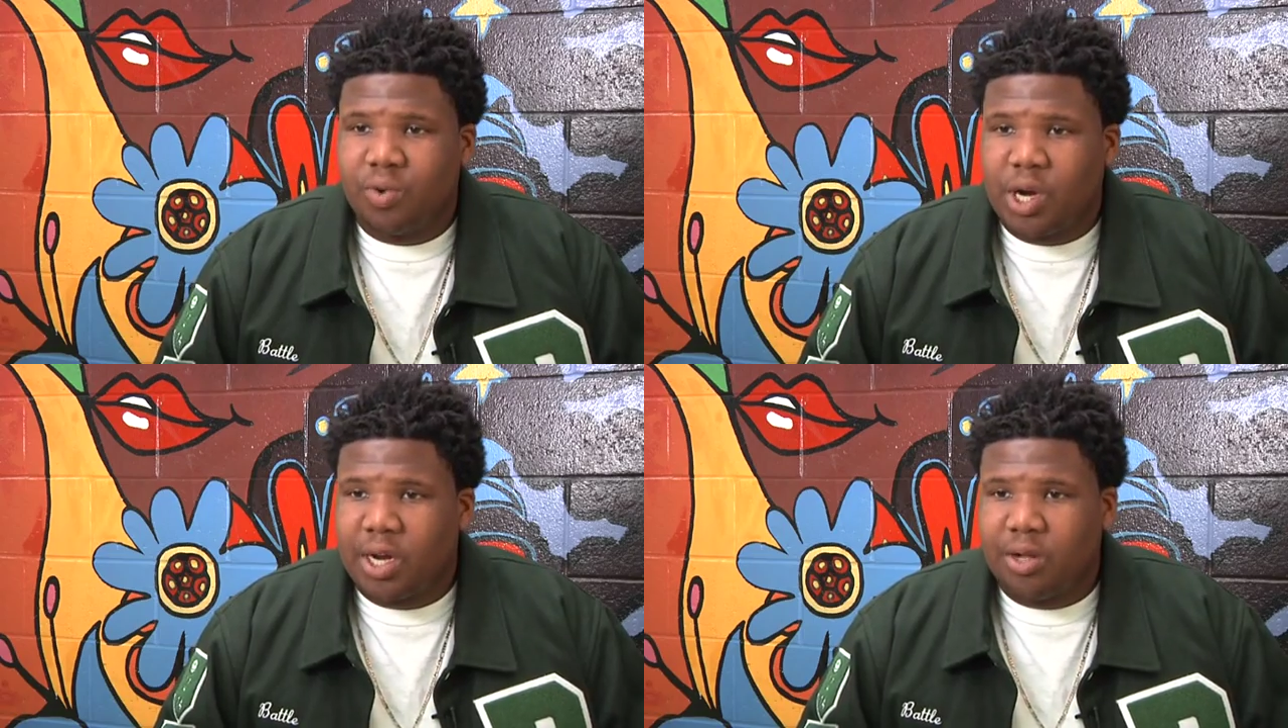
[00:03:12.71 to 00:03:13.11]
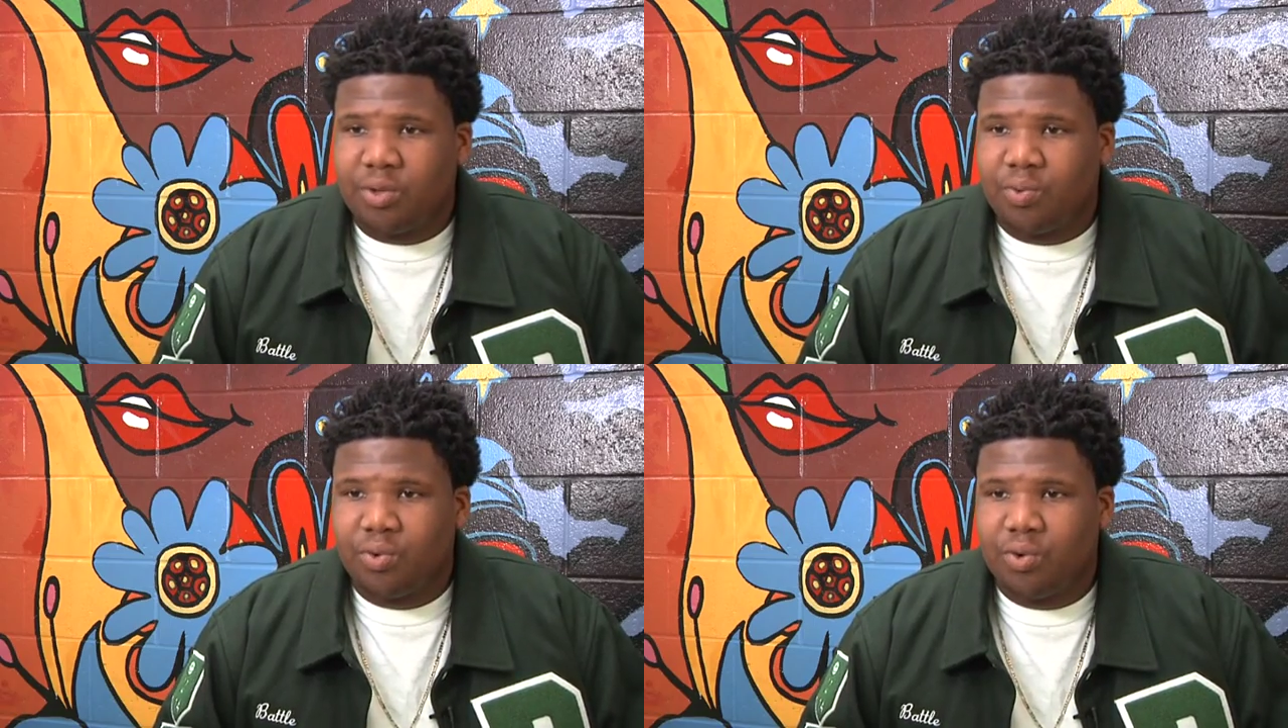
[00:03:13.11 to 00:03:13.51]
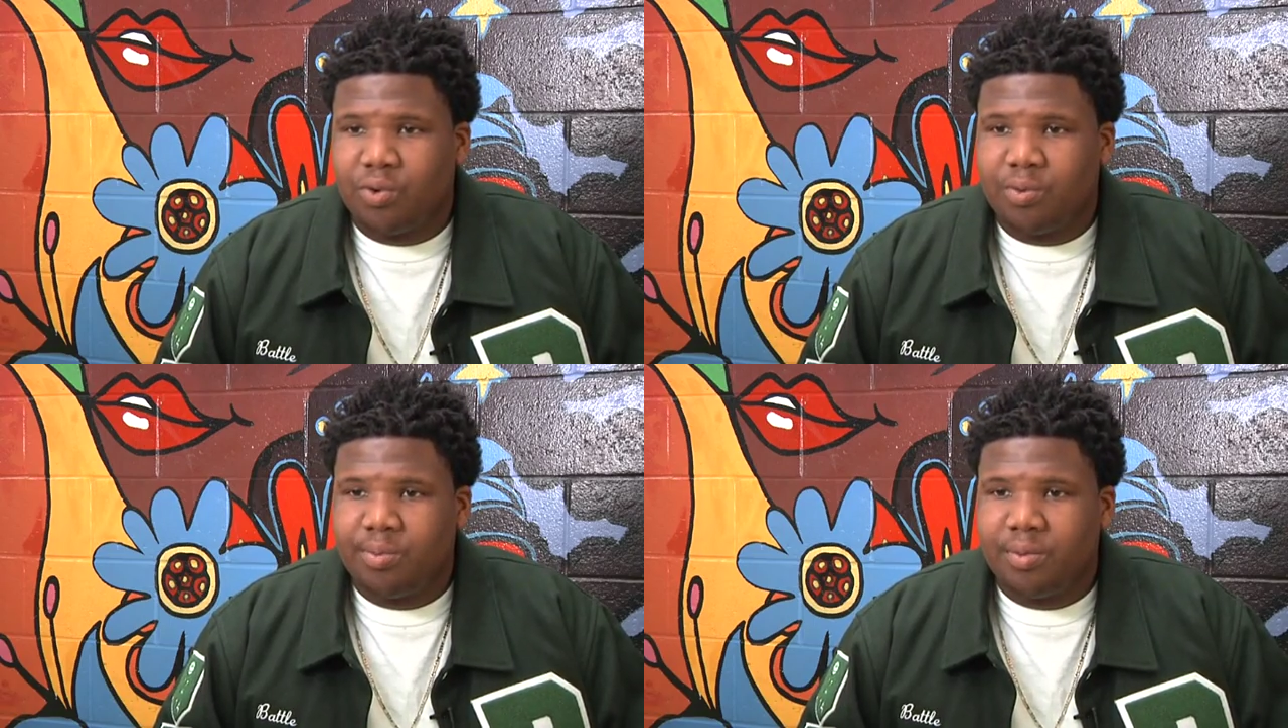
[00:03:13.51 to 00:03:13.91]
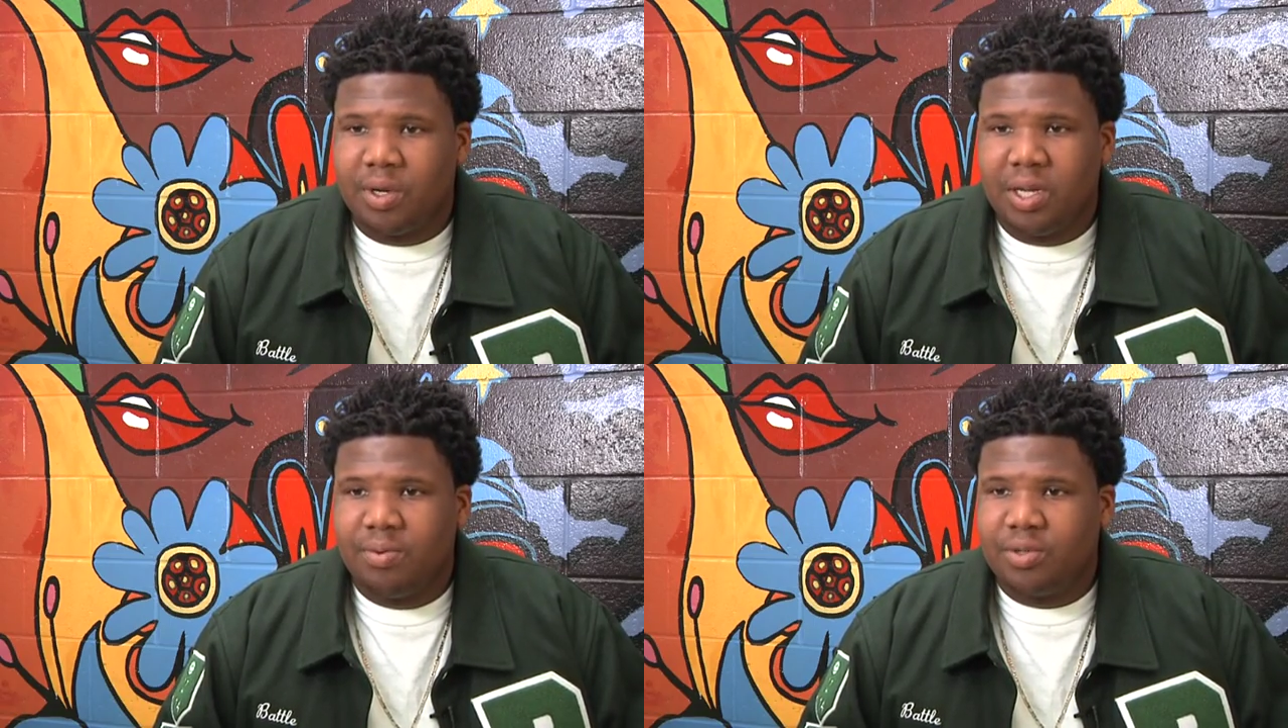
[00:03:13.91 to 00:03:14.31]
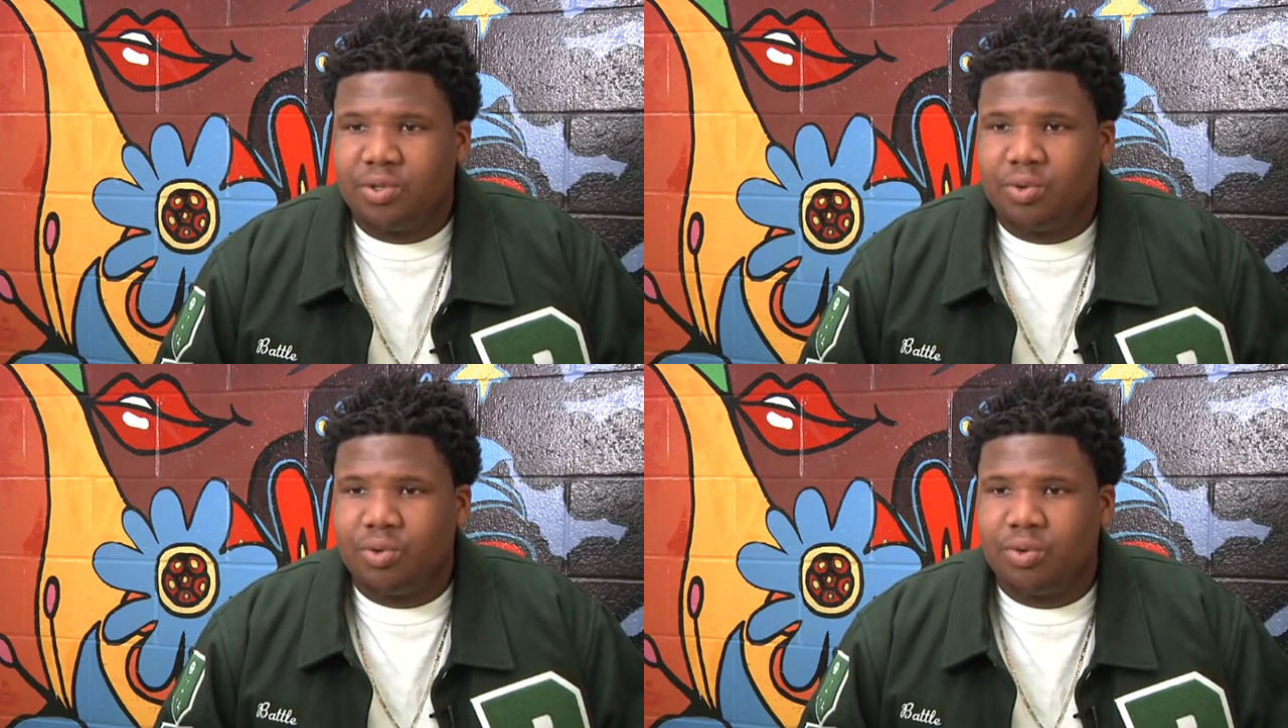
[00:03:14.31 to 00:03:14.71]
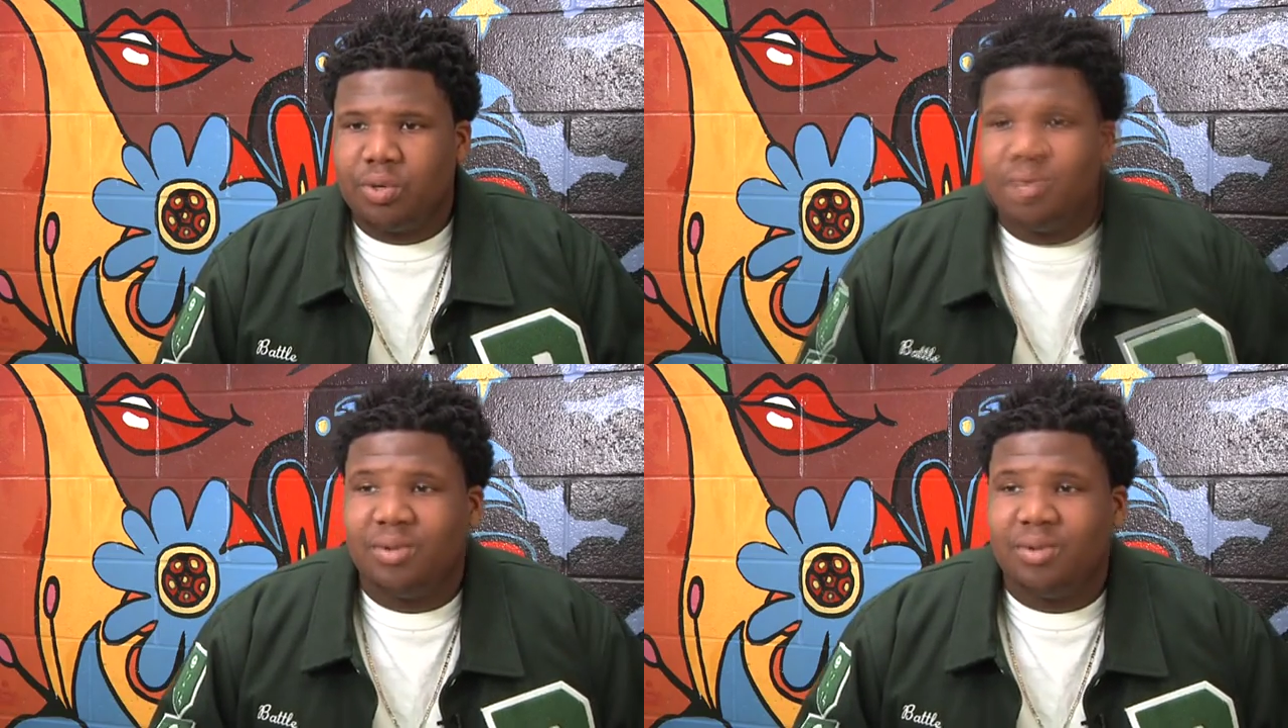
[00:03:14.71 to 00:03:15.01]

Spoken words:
walking out the room, leaving school.